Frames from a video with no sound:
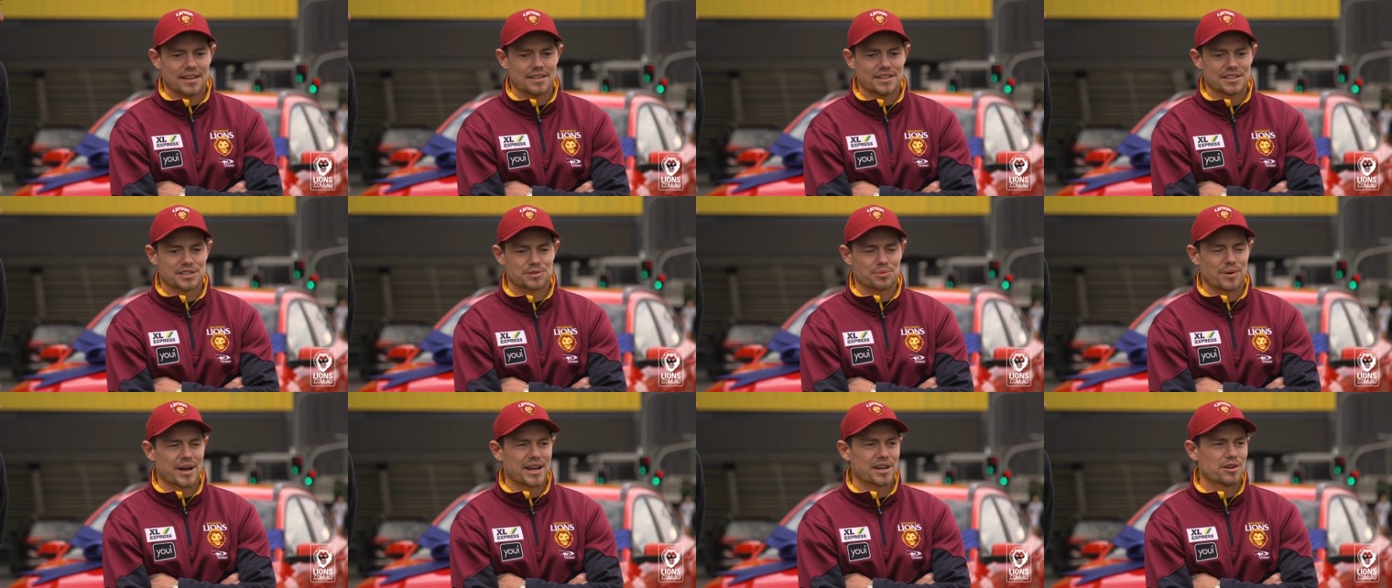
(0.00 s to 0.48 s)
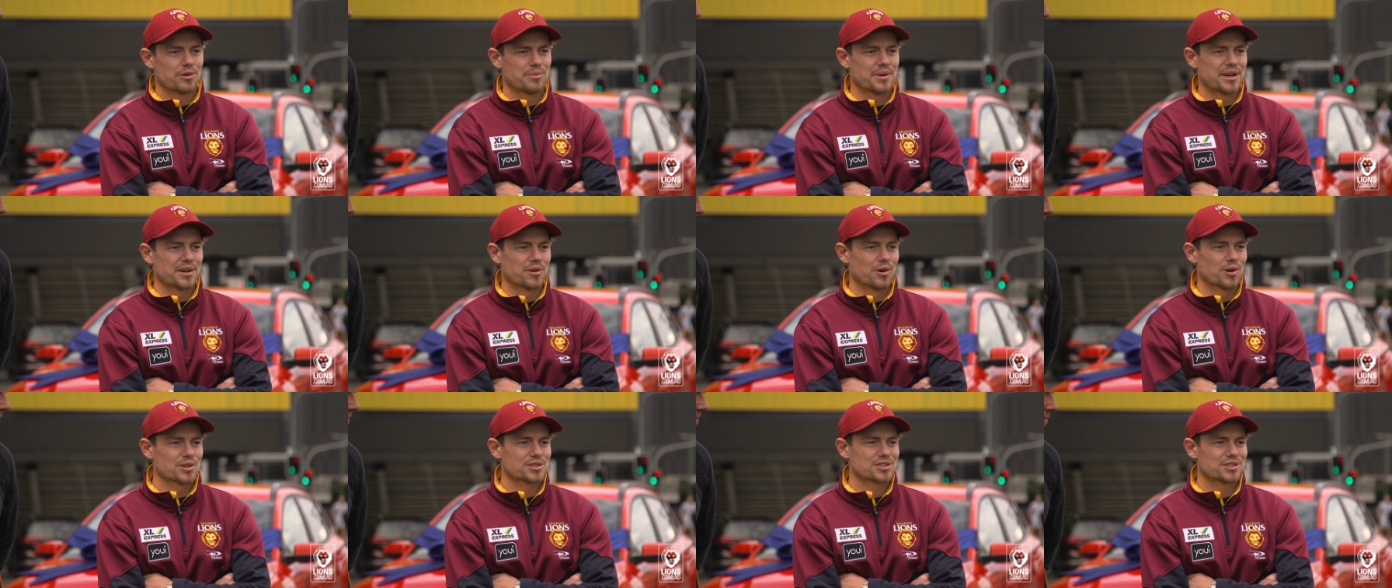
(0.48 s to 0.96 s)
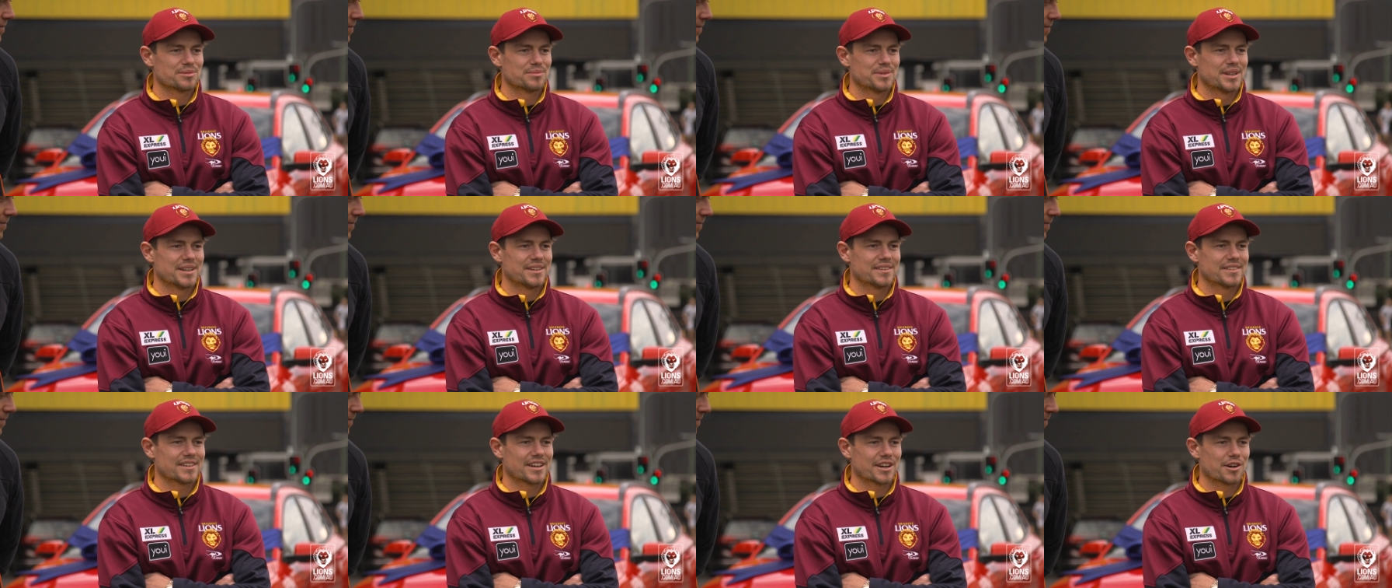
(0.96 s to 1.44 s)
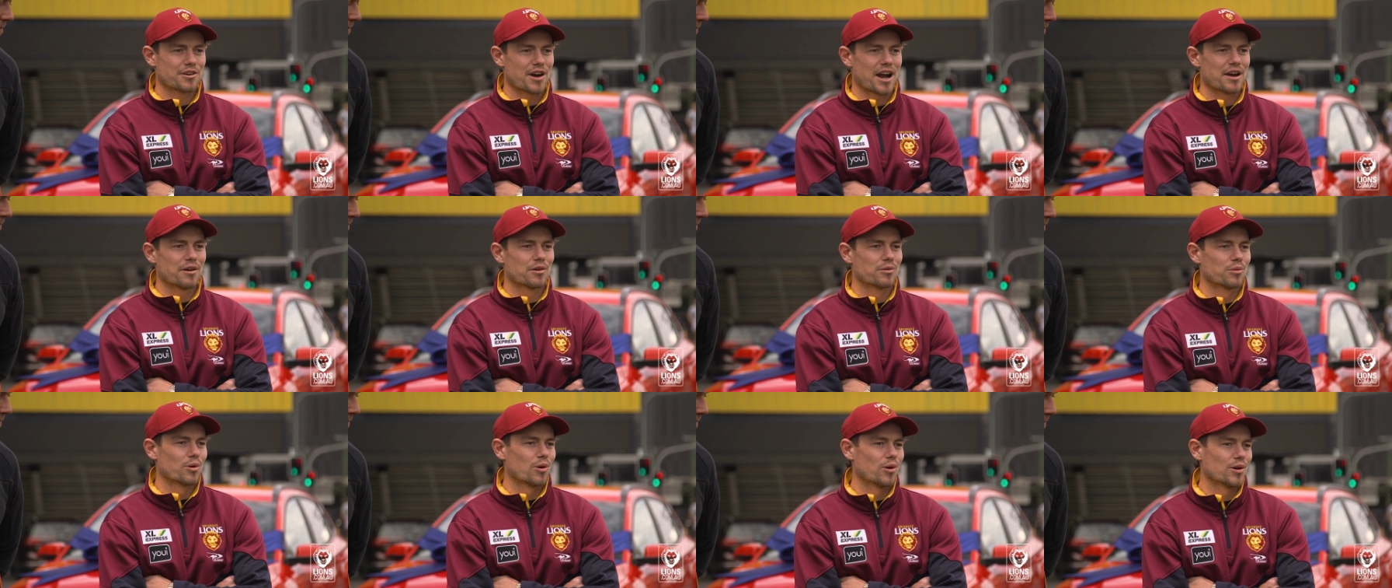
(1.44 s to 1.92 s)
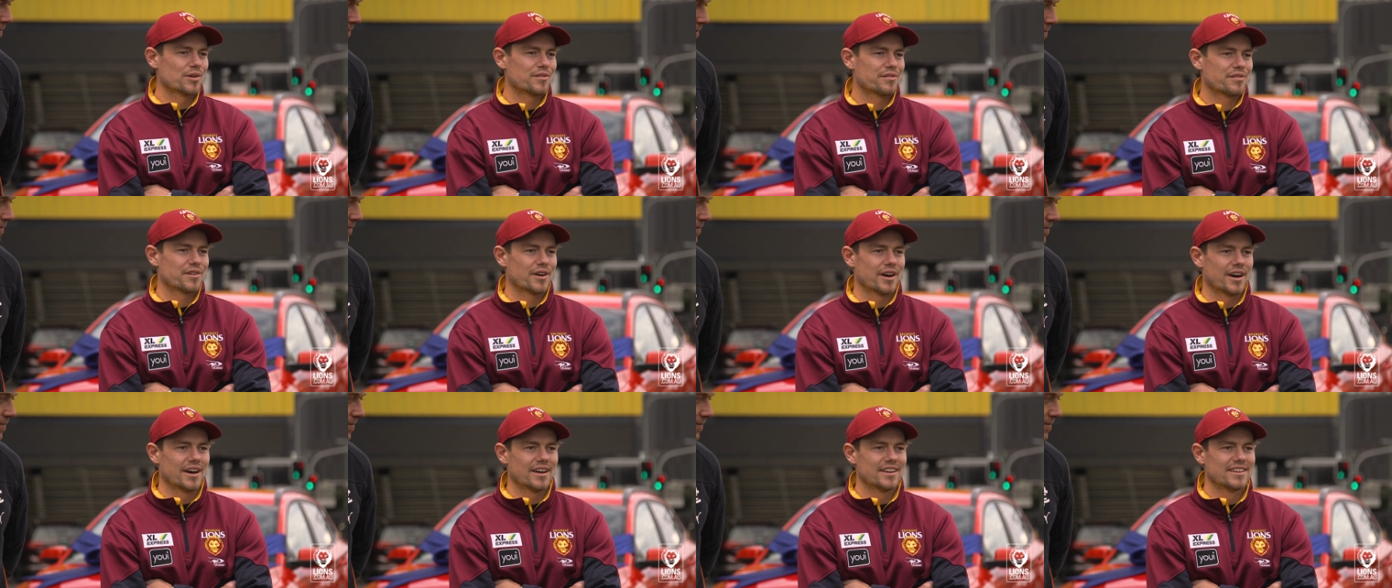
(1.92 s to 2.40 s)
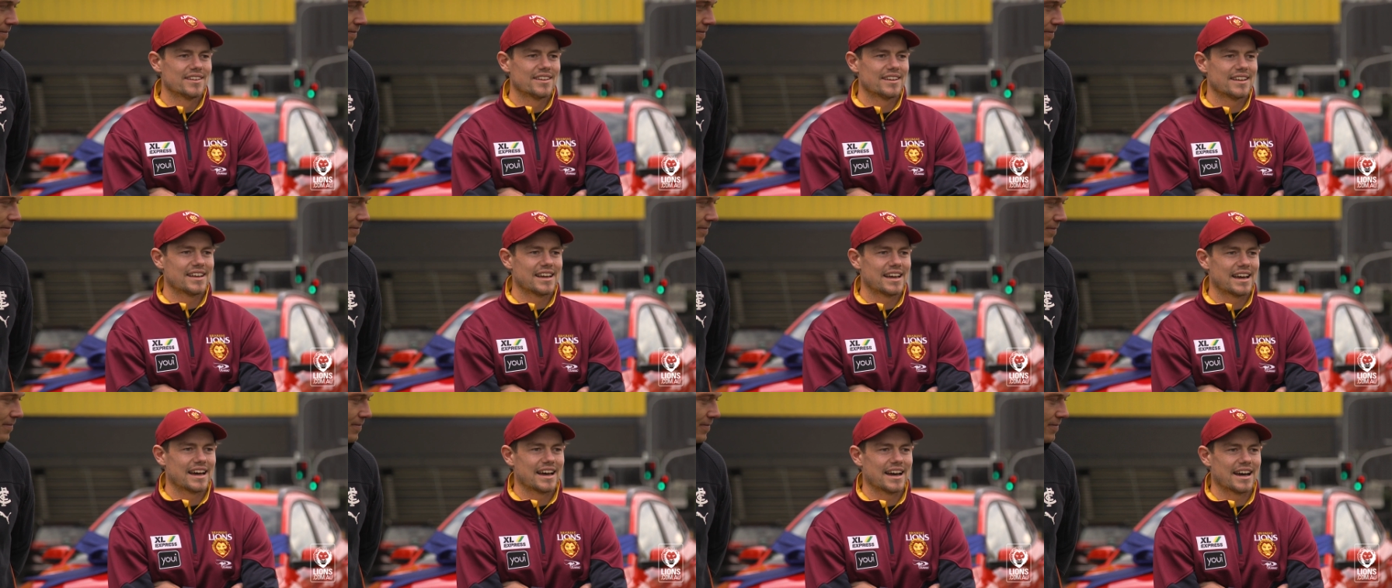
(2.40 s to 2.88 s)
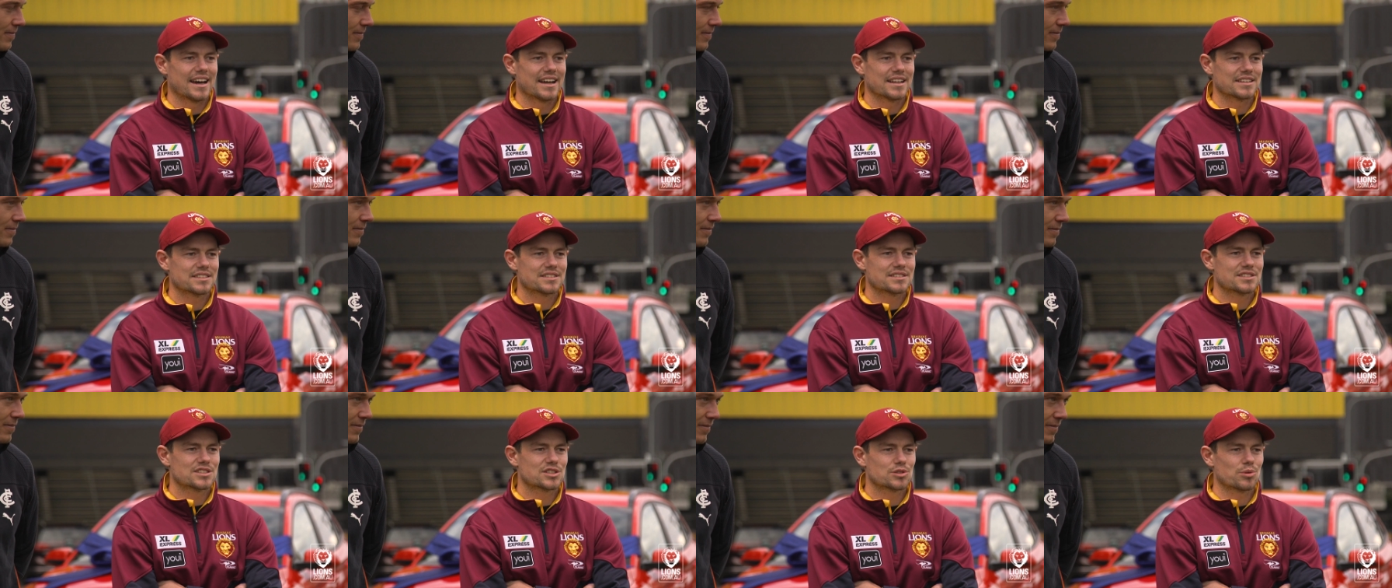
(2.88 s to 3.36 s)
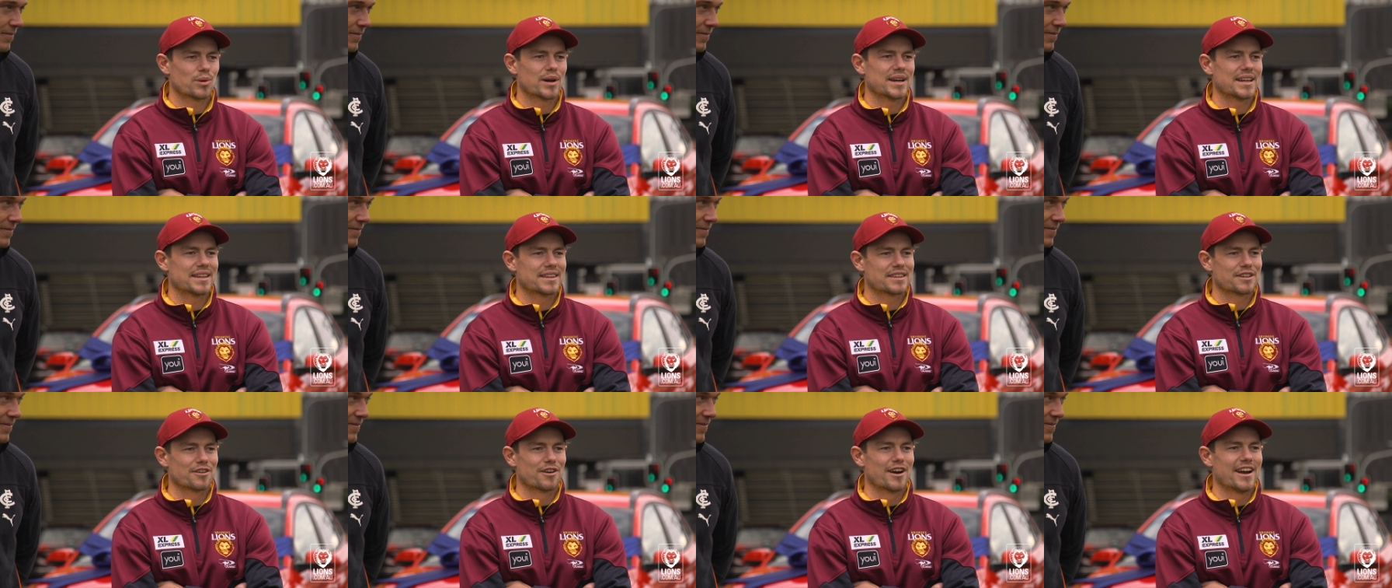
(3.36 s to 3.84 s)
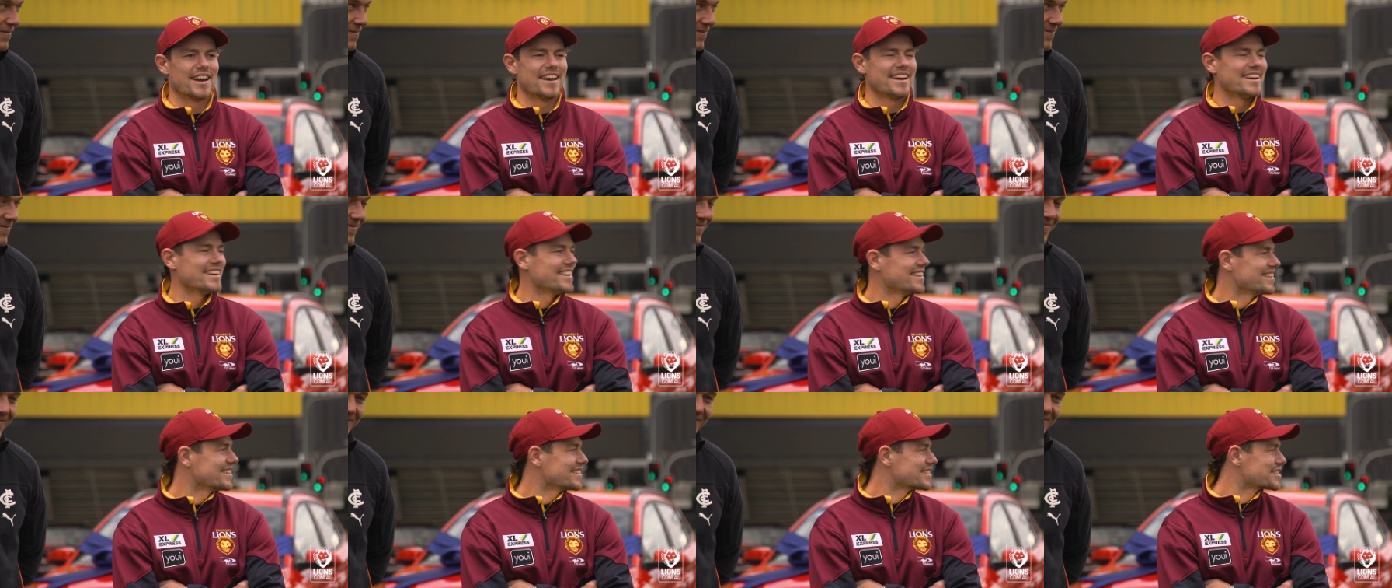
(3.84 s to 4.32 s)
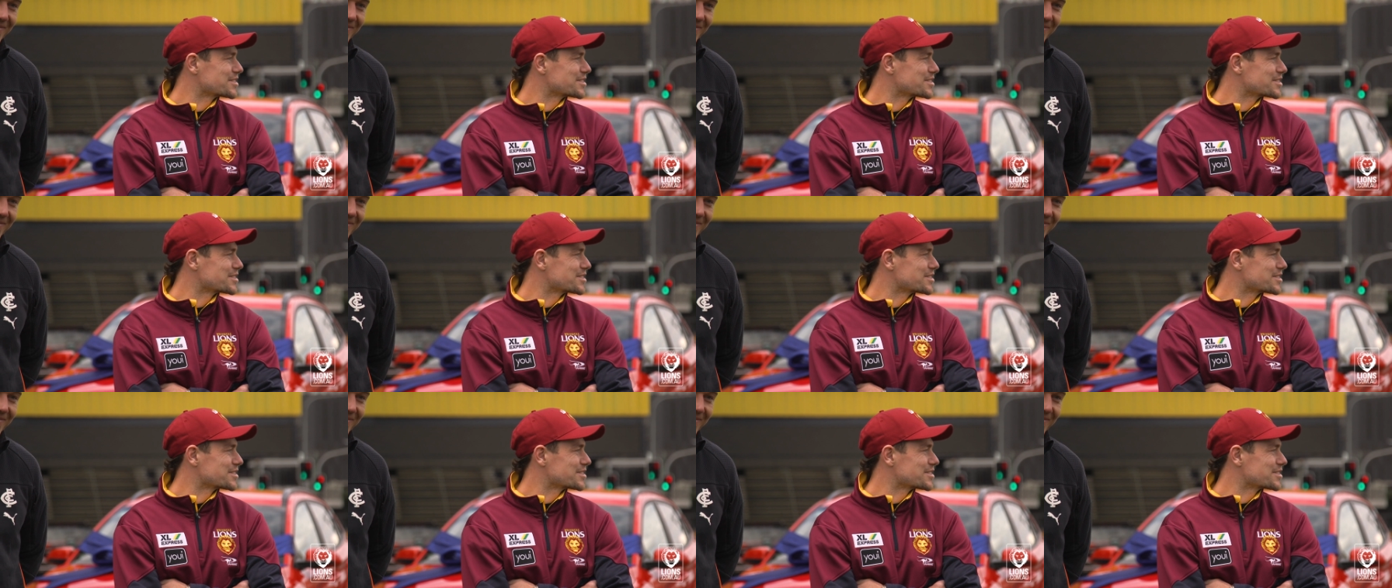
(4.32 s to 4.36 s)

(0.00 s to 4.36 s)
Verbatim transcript: this week will be awesome and a great reward for uh, 23,